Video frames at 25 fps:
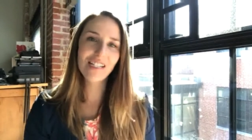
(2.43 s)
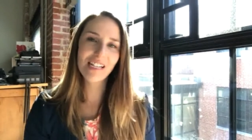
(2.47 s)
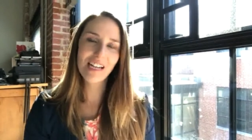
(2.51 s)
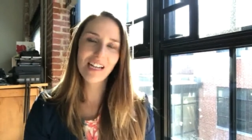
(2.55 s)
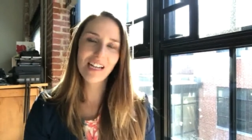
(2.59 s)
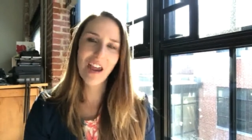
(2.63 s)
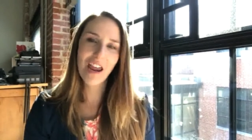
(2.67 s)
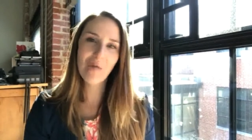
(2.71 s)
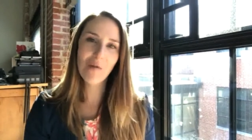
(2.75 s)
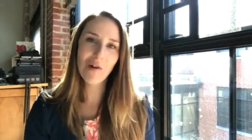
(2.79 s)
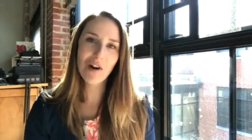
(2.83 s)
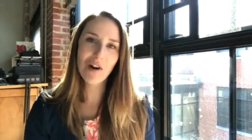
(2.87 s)

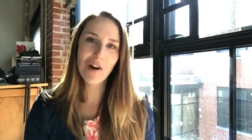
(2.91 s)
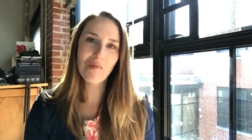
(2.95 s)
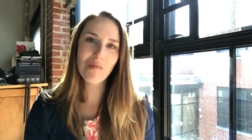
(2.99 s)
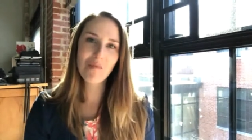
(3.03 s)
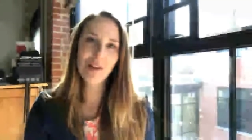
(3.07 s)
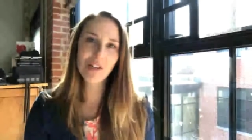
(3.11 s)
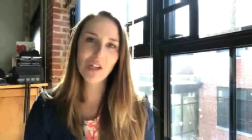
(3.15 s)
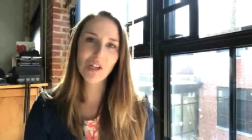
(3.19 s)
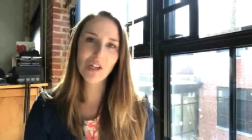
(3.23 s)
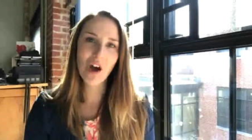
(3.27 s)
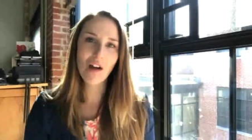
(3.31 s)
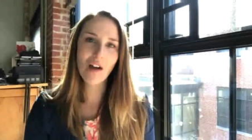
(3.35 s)
Today we're going to
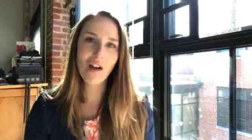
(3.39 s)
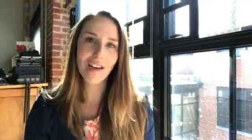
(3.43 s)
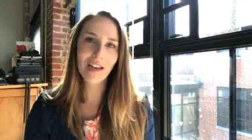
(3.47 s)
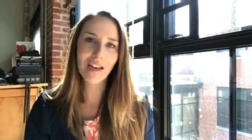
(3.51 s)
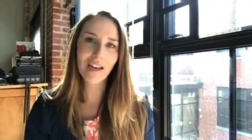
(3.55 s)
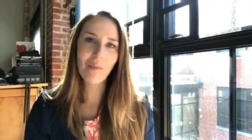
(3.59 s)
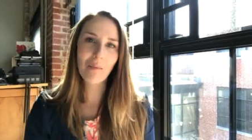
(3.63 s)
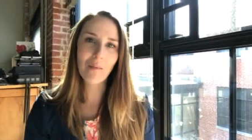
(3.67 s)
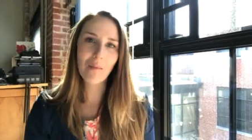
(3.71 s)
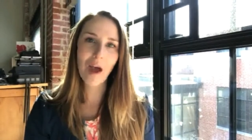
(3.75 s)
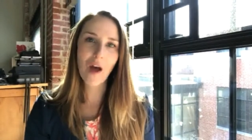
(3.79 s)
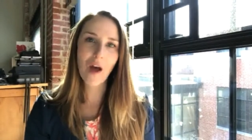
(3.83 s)
be
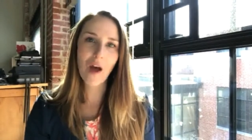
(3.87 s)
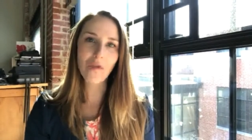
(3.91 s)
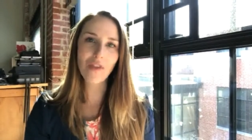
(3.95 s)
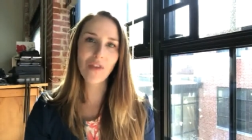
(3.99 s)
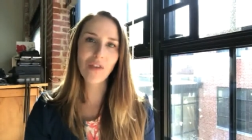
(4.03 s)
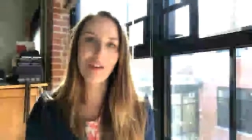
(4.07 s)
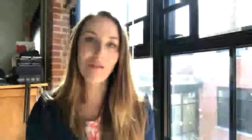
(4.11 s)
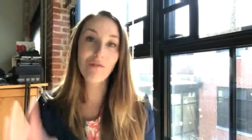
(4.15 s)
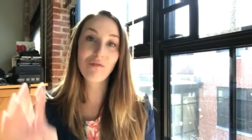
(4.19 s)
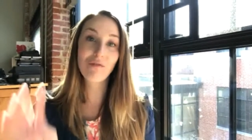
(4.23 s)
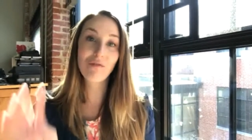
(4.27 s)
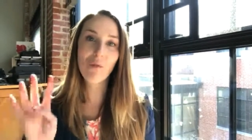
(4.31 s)
talking
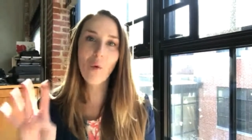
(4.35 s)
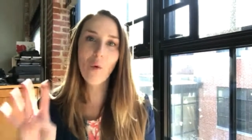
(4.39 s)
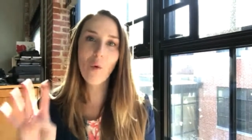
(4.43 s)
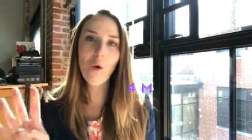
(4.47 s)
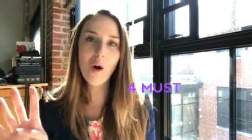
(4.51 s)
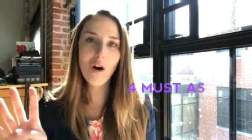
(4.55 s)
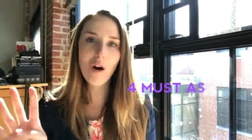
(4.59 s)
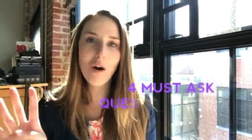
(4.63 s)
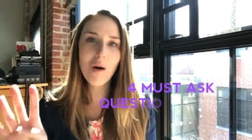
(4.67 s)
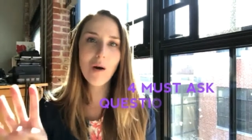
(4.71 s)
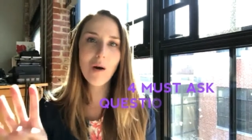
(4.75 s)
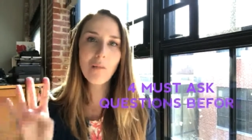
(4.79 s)
about the
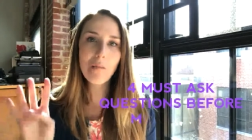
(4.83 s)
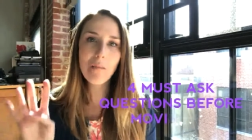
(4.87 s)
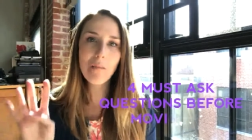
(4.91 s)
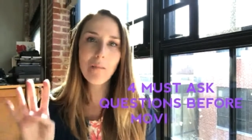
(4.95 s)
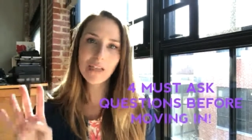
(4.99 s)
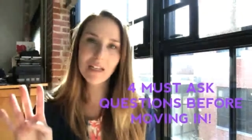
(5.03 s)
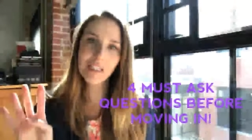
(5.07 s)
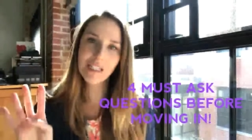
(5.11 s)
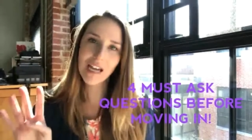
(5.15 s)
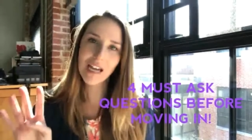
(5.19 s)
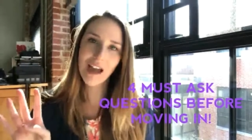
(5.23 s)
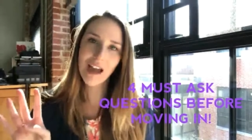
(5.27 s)
4
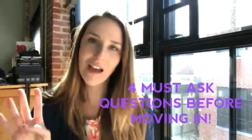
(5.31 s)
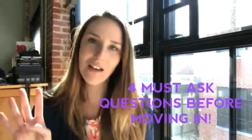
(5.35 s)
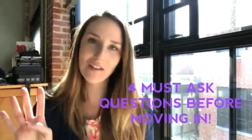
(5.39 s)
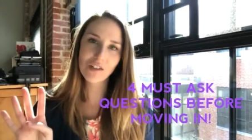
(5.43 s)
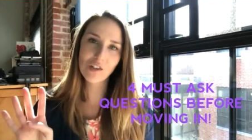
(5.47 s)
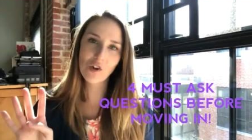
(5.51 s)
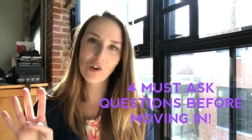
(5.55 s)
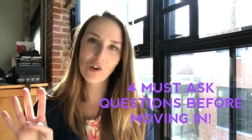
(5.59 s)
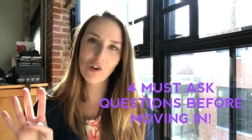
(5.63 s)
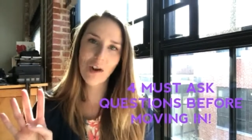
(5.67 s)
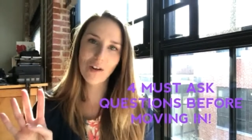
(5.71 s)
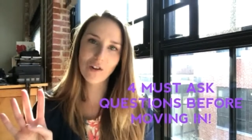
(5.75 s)

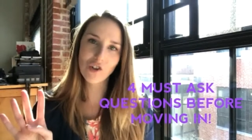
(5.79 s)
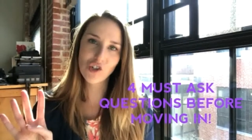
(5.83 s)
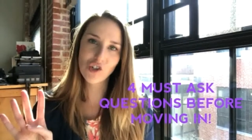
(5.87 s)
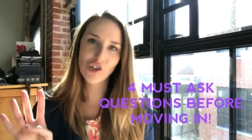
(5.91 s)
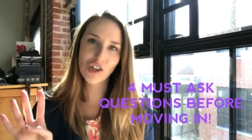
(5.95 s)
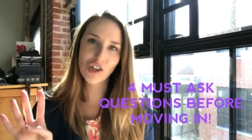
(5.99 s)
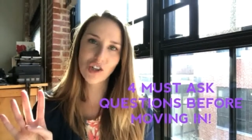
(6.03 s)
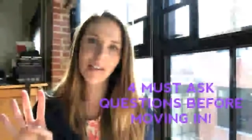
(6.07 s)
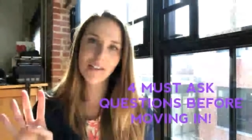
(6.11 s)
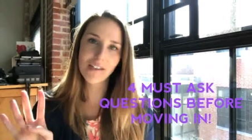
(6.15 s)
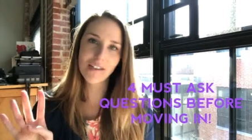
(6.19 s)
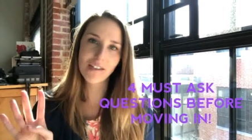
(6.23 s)
must-ask
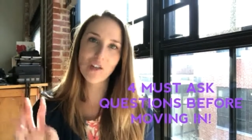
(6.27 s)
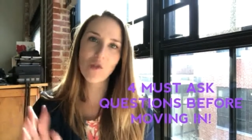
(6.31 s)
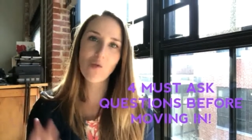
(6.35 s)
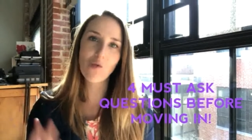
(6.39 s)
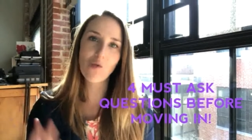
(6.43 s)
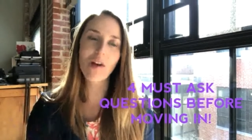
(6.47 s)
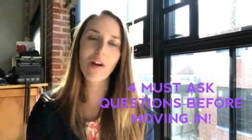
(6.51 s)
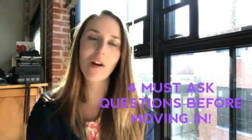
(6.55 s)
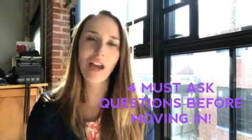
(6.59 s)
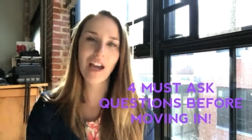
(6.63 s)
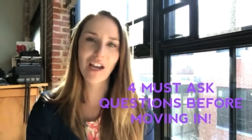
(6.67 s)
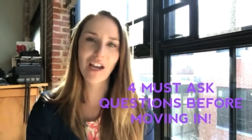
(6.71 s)
questions that you
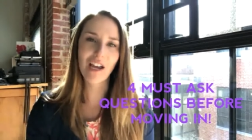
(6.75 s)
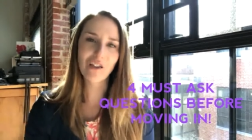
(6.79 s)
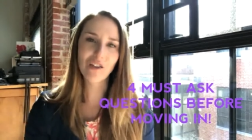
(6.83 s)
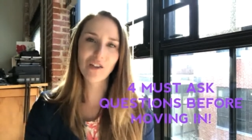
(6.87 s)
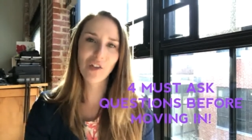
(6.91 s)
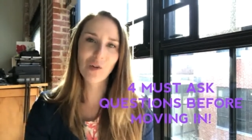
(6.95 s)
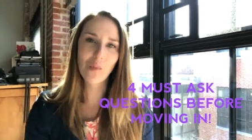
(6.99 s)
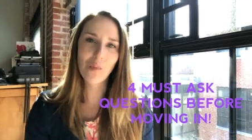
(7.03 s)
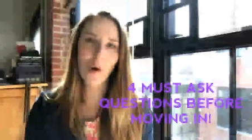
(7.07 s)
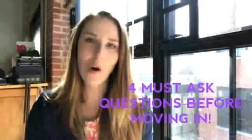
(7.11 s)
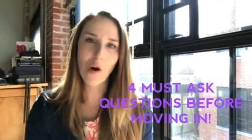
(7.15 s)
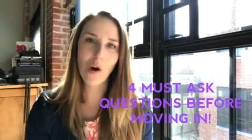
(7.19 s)
want to
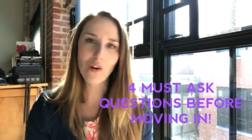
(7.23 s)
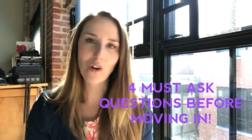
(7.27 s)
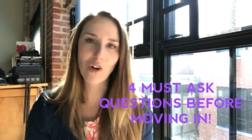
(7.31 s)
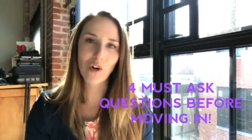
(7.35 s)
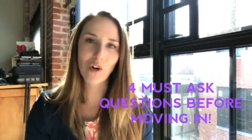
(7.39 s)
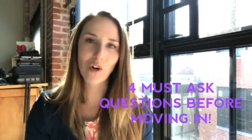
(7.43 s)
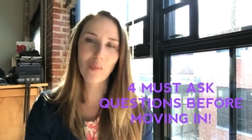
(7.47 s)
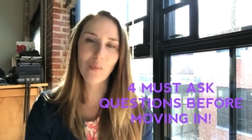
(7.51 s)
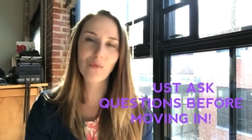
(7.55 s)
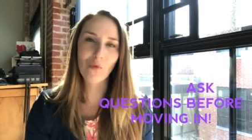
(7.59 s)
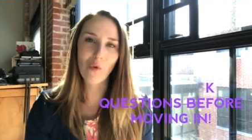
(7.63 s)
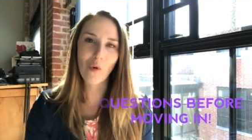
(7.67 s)
ask your
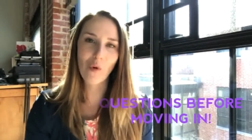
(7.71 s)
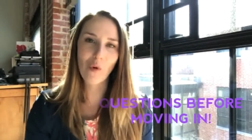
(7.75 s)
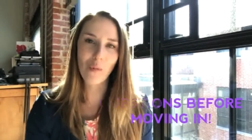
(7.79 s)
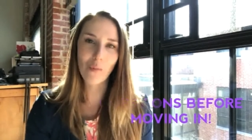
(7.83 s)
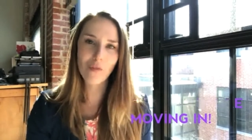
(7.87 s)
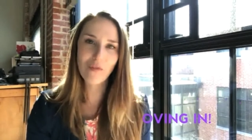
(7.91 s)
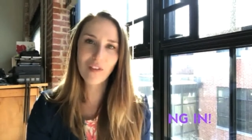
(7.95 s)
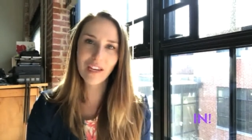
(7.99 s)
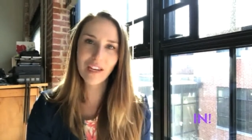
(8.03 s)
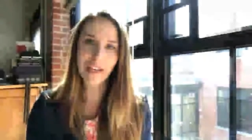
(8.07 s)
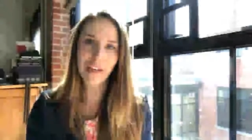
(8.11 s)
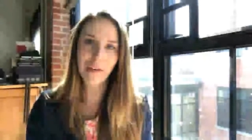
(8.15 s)
partner before
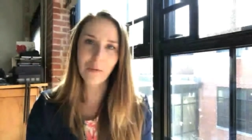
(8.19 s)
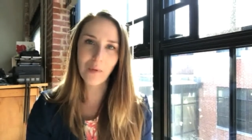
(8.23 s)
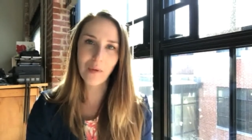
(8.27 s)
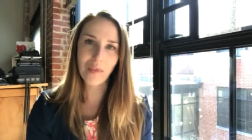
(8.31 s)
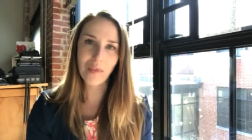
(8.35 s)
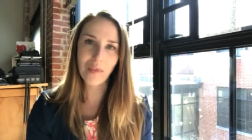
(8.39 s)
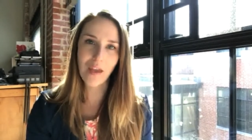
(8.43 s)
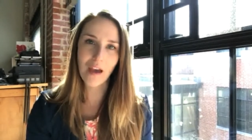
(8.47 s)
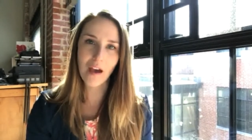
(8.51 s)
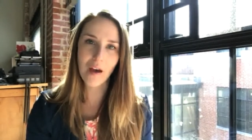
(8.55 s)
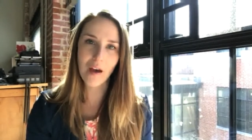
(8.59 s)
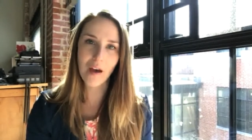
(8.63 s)
moving in
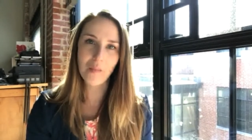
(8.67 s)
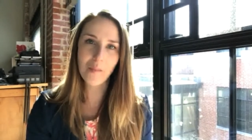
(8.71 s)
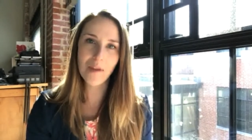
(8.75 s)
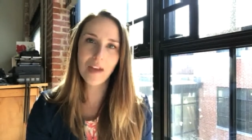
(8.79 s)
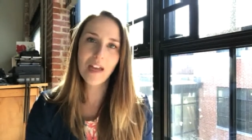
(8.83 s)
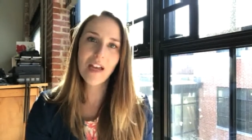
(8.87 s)
with them.